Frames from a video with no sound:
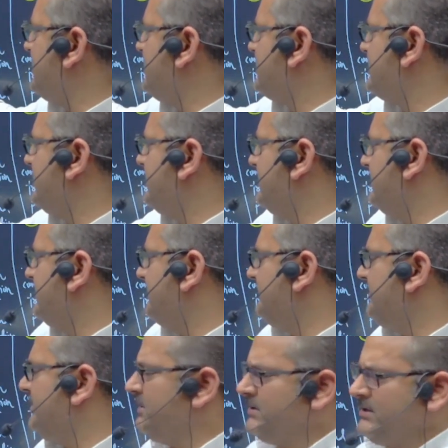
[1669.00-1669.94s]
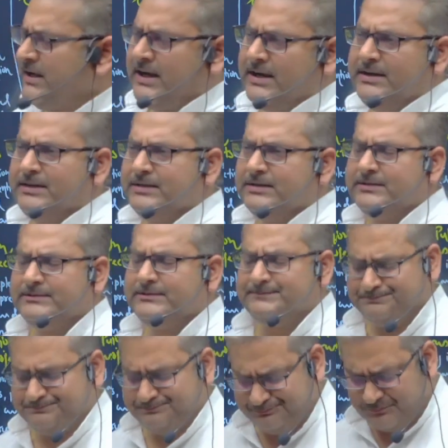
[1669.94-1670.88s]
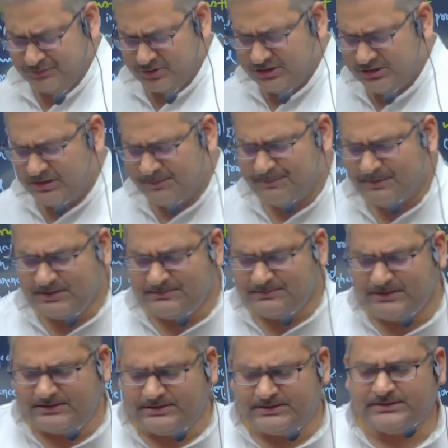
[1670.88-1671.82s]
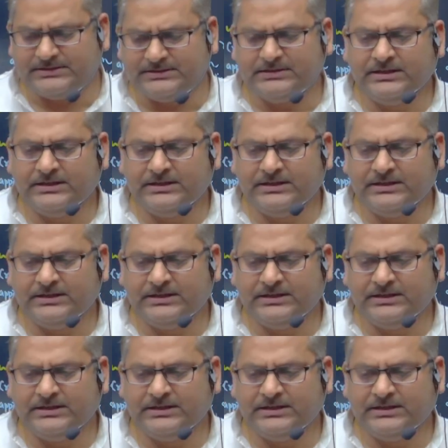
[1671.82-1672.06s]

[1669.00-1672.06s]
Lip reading: PERT and critical path method,